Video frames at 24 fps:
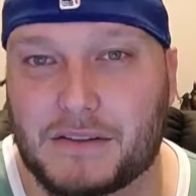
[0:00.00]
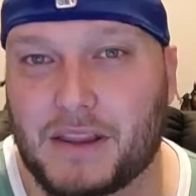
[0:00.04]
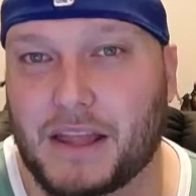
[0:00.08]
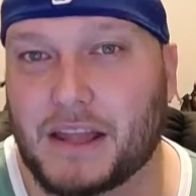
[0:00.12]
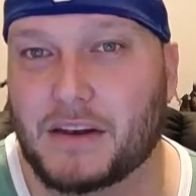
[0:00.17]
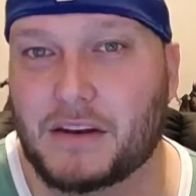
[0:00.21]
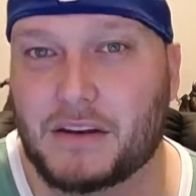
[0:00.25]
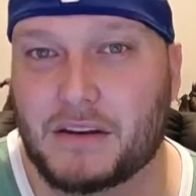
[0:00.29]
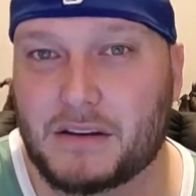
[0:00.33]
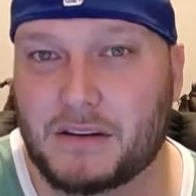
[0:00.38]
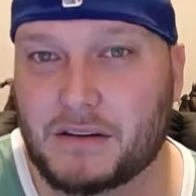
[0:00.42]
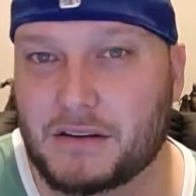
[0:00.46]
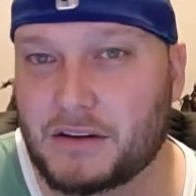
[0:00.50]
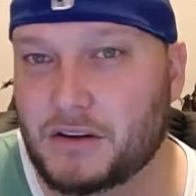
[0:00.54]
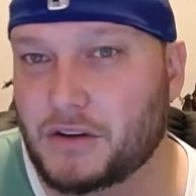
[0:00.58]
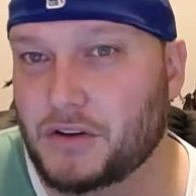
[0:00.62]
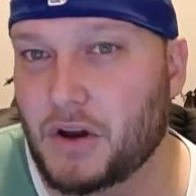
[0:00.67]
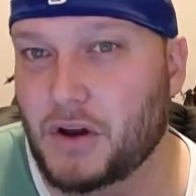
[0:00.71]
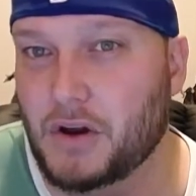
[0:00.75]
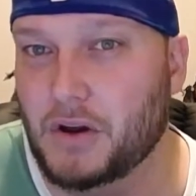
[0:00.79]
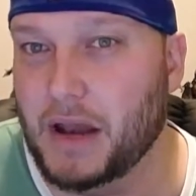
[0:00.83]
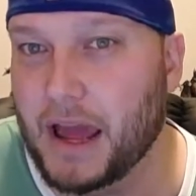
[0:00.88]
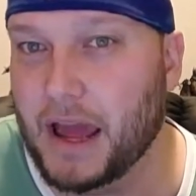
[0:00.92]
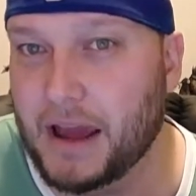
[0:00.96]
that you
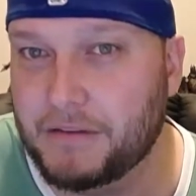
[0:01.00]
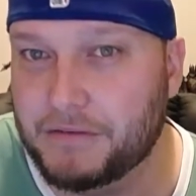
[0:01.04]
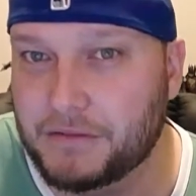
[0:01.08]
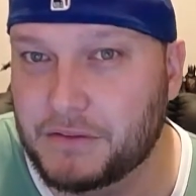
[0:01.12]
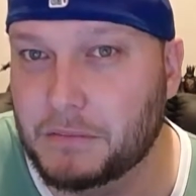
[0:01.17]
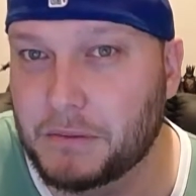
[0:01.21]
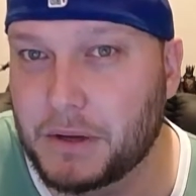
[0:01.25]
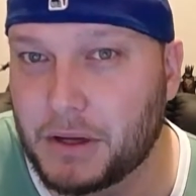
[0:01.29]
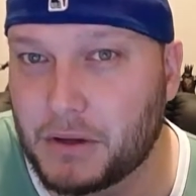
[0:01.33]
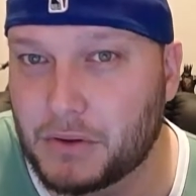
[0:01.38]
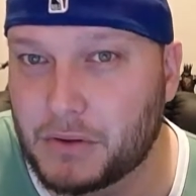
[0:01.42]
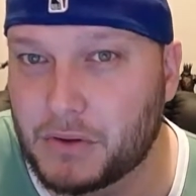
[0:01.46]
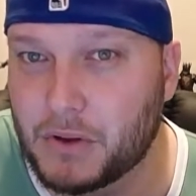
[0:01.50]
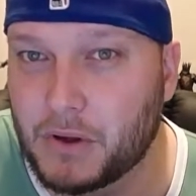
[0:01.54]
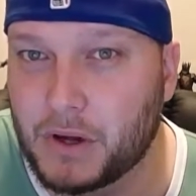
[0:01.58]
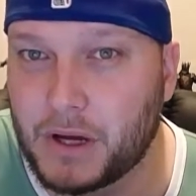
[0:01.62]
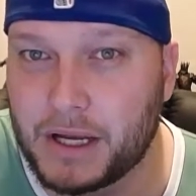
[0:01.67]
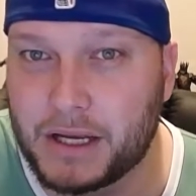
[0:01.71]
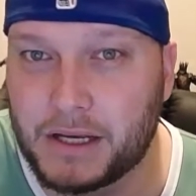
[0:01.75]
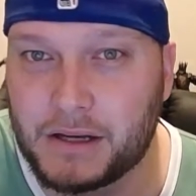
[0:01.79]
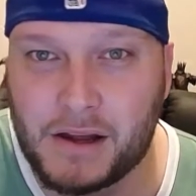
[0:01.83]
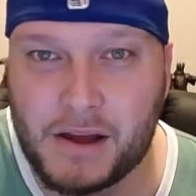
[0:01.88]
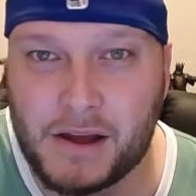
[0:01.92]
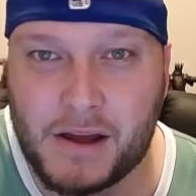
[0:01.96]
don't have to be
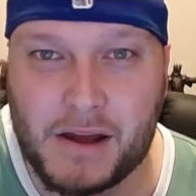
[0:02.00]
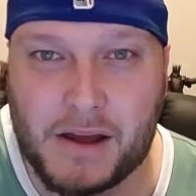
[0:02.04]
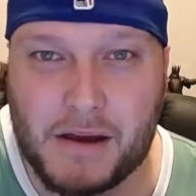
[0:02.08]
online,